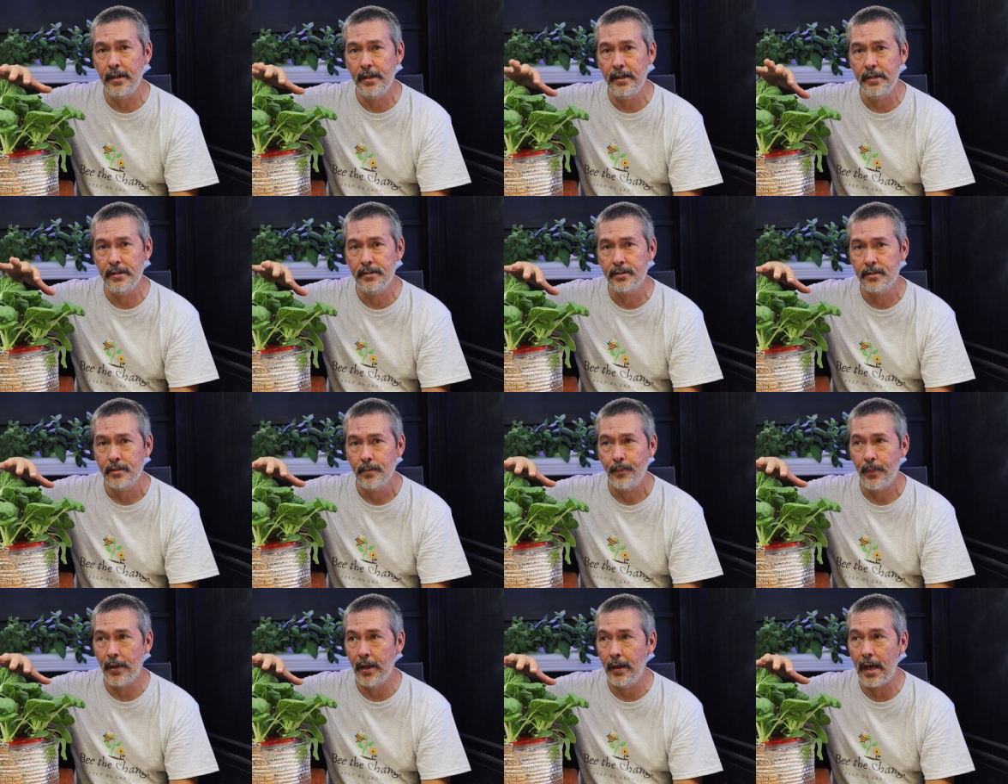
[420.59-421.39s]
these
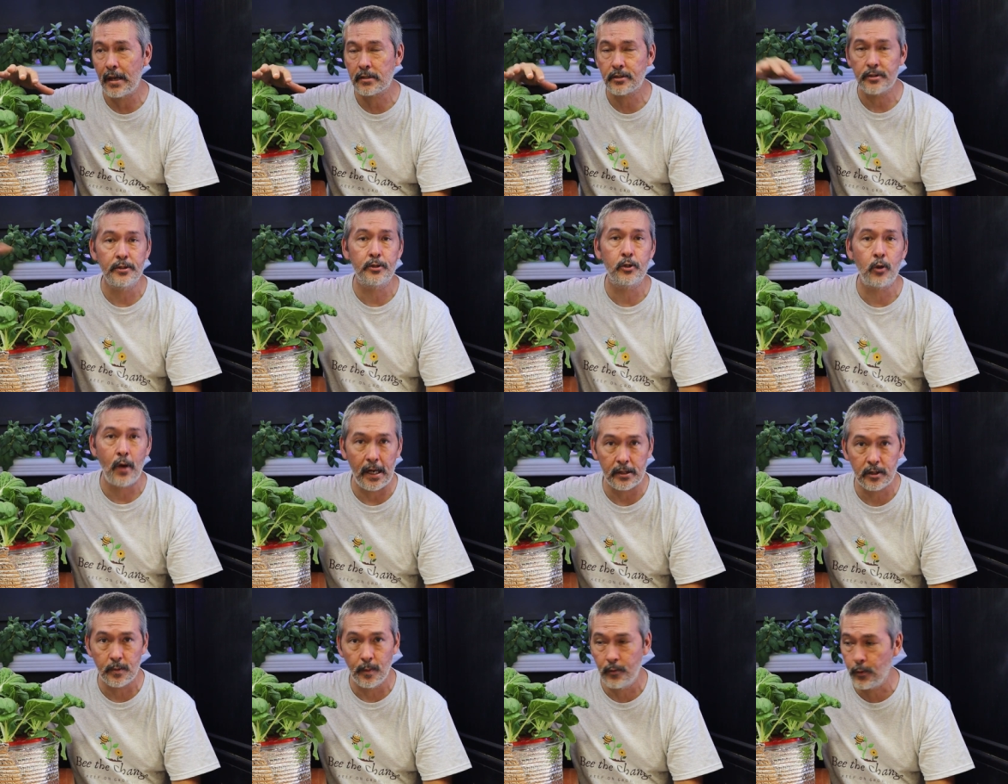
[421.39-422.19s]
and actually
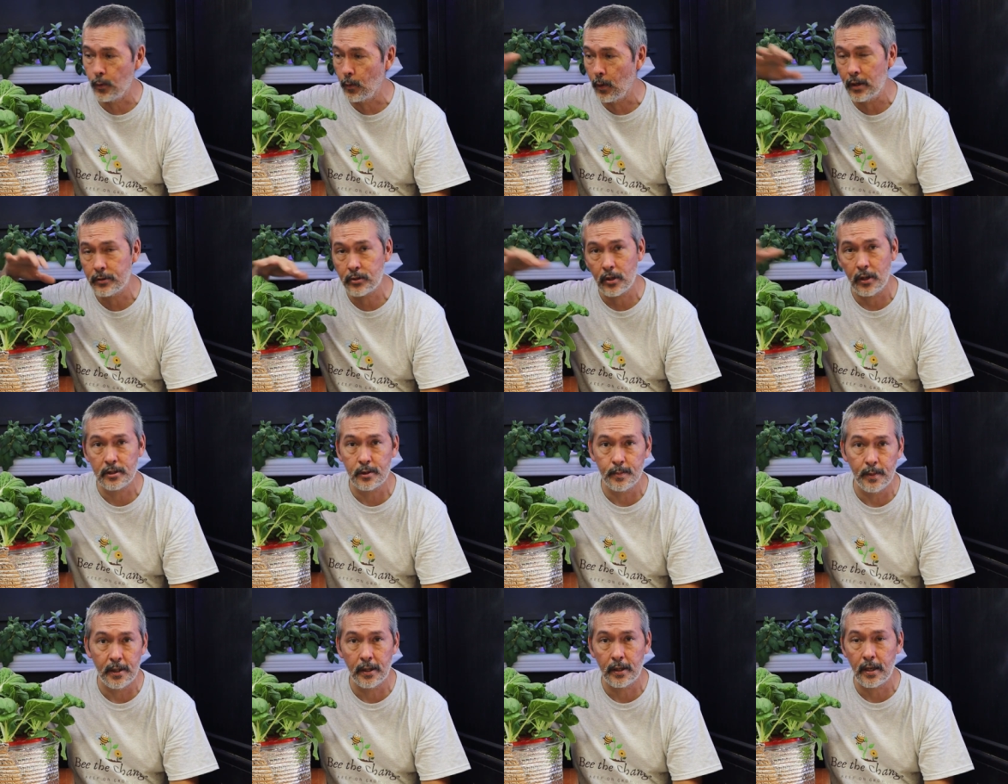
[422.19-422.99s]
trash them if we want,
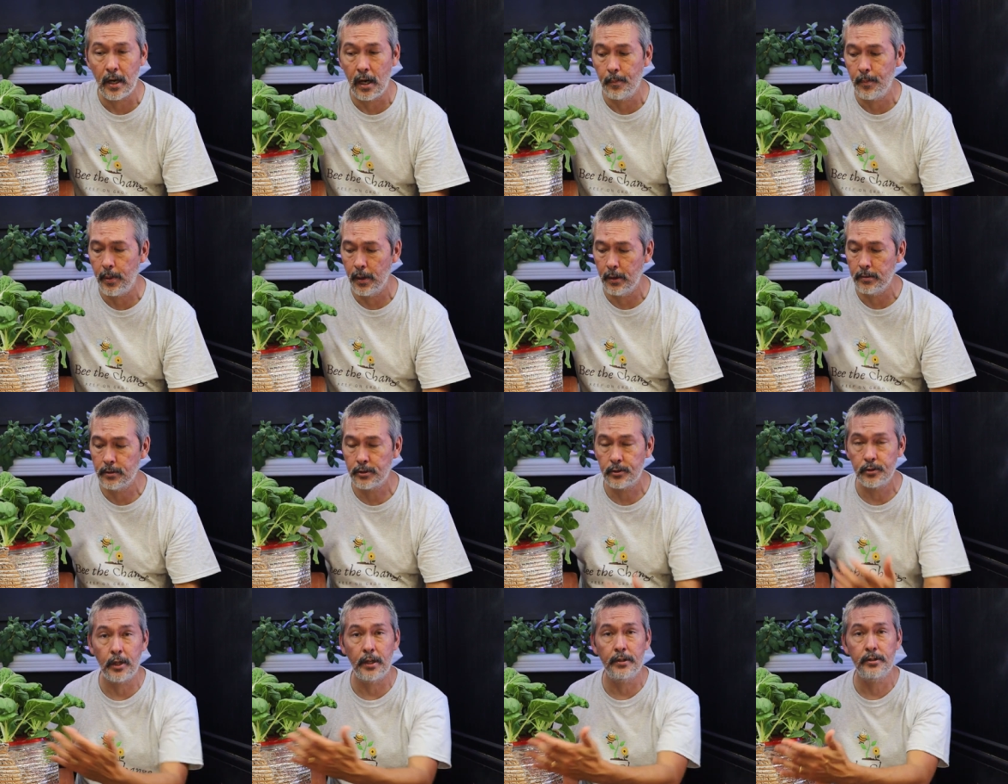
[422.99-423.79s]
toss them in the
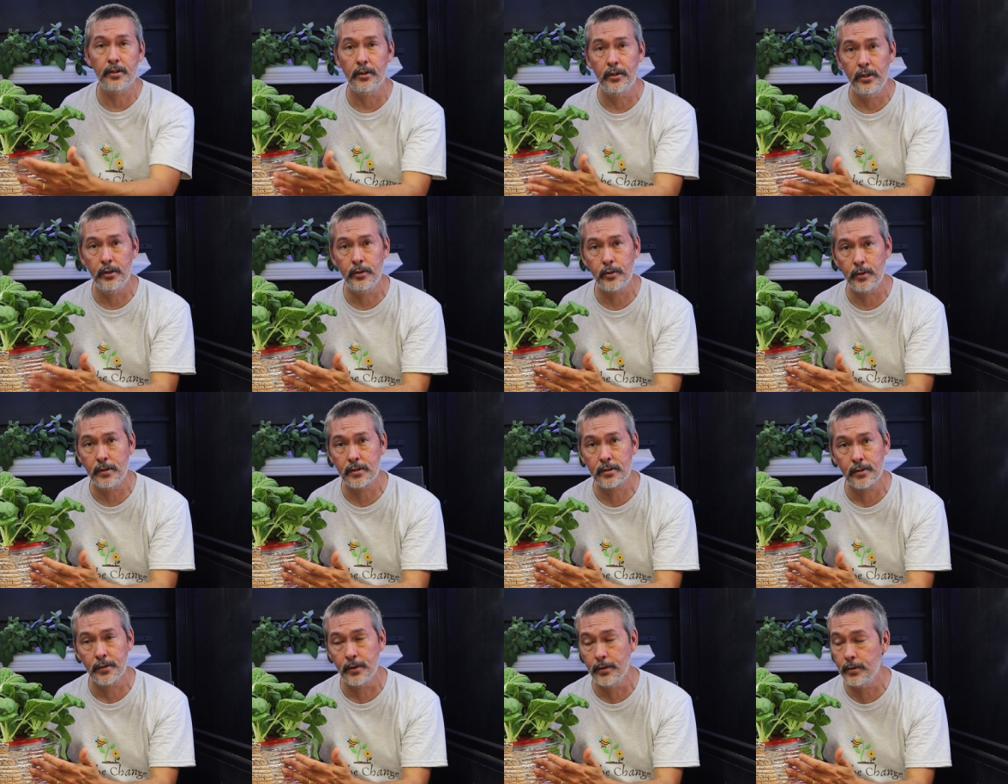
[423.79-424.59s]
compost, change our
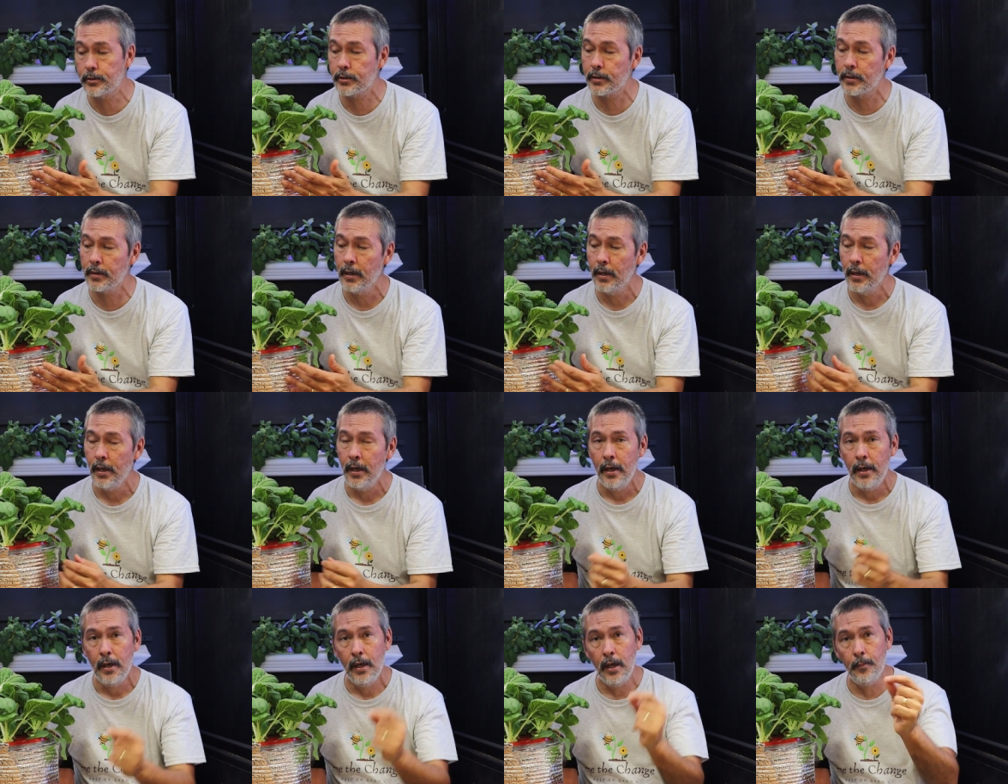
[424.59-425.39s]
nutrient solution,
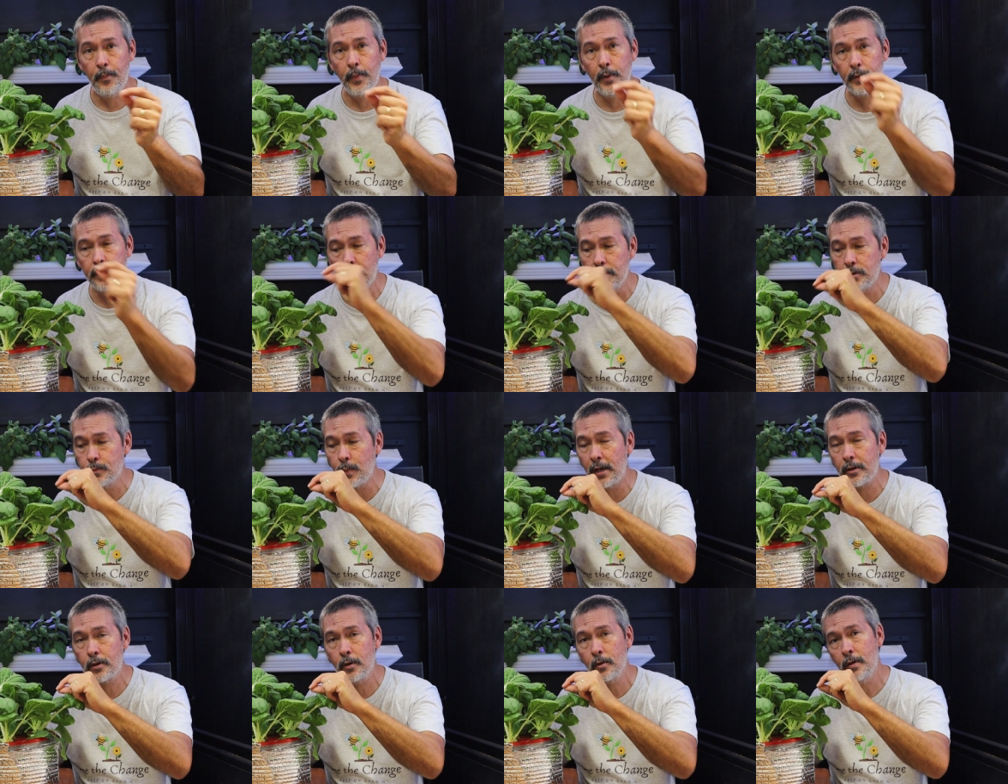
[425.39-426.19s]
and put those
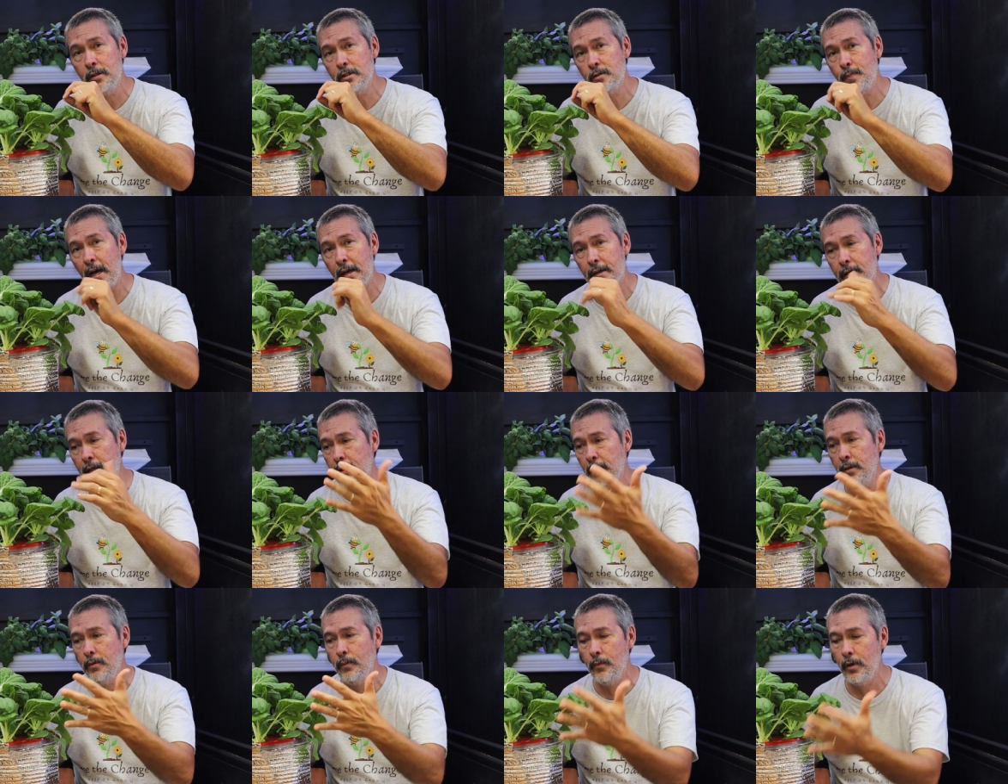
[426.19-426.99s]
microgreens back
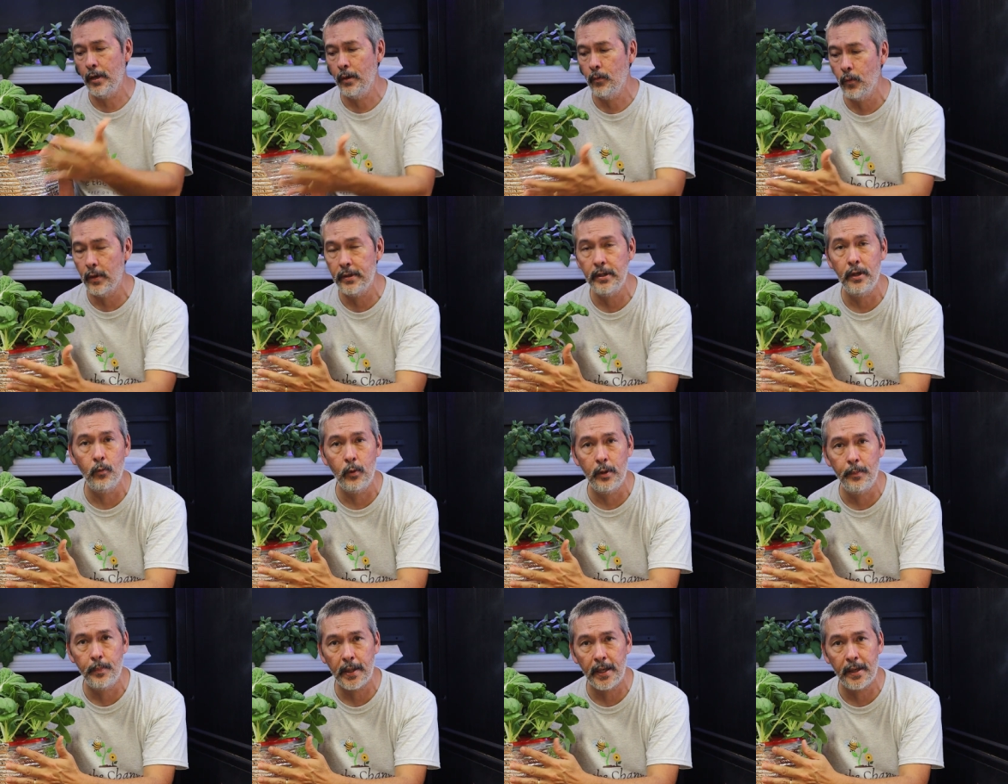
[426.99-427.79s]
in. And, and when
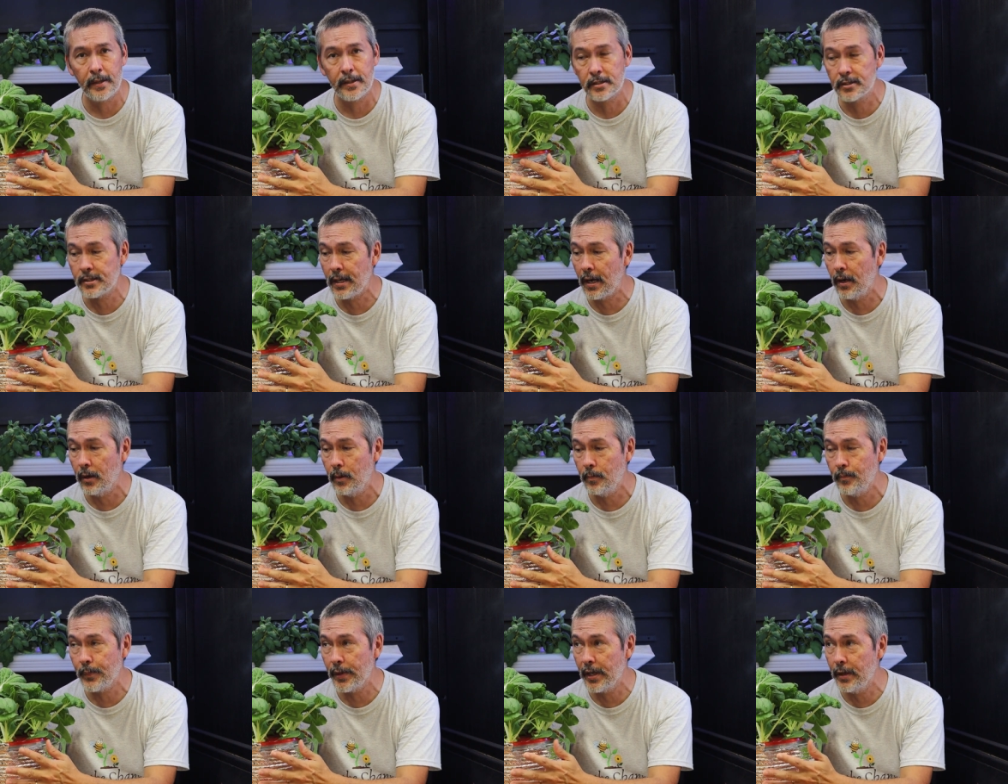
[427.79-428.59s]
did we plant this
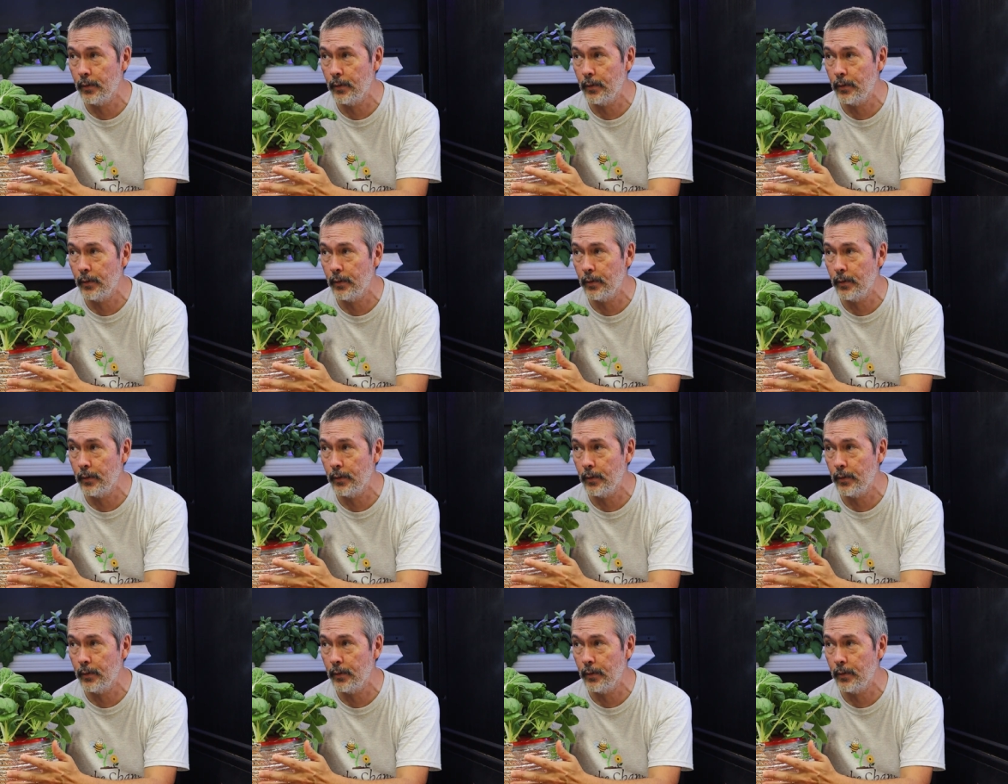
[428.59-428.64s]
out?